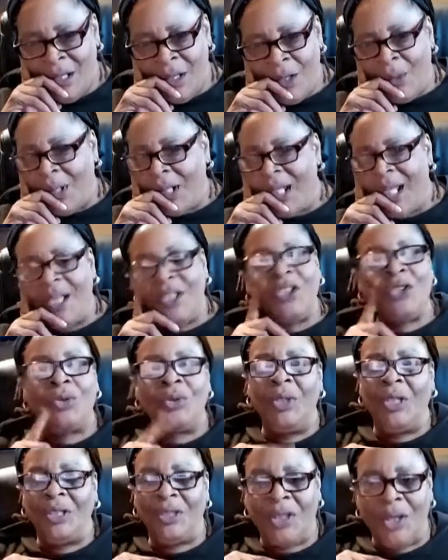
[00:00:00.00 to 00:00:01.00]
your
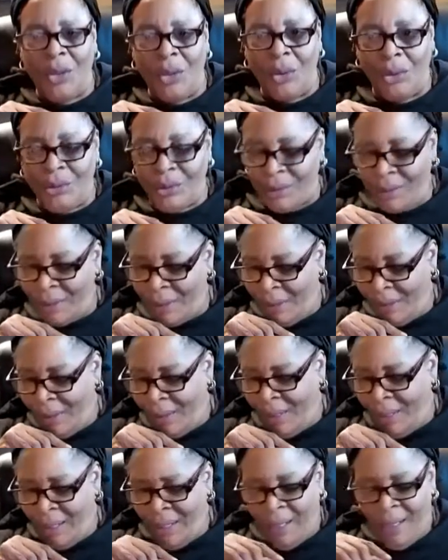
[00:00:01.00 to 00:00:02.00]
illustrious host,
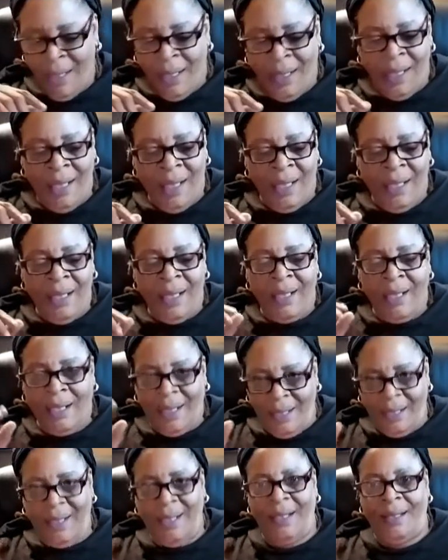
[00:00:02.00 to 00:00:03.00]

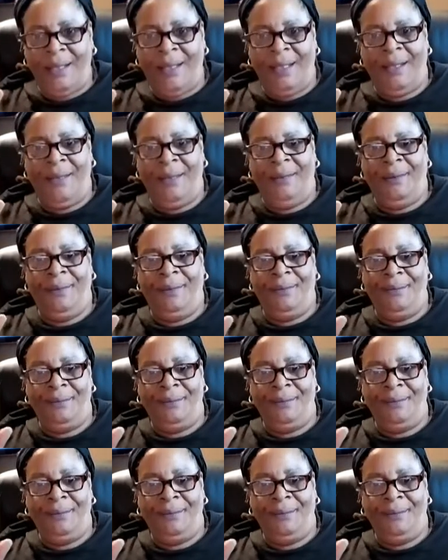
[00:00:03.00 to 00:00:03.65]
Khadija.